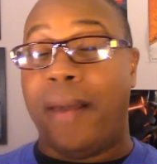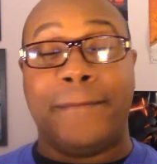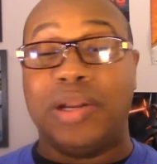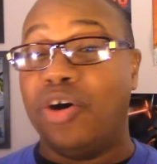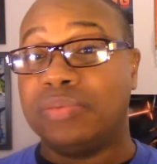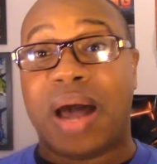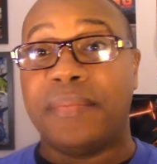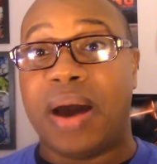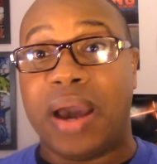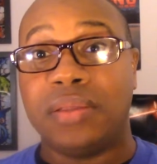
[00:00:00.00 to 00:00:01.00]
Blows my
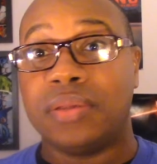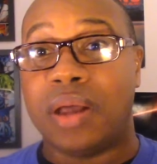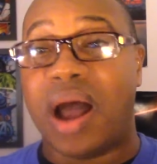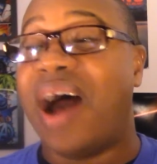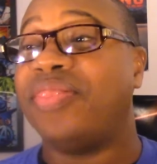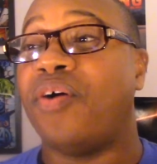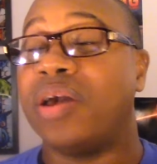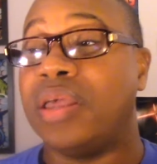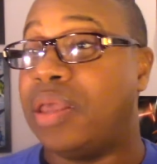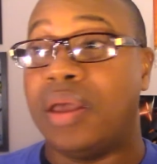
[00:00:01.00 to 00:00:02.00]
mind. I
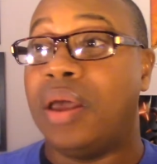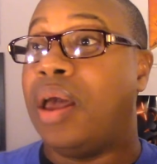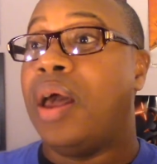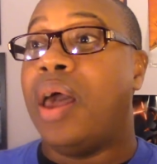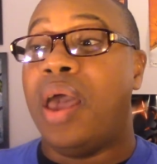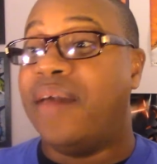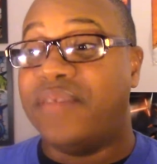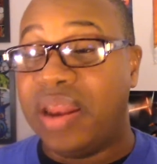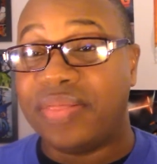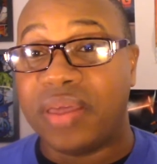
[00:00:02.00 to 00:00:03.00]
thought, if
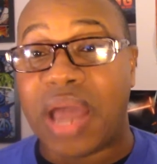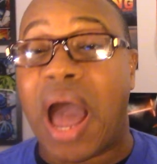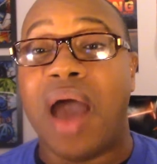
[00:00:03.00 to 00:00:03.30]
anything,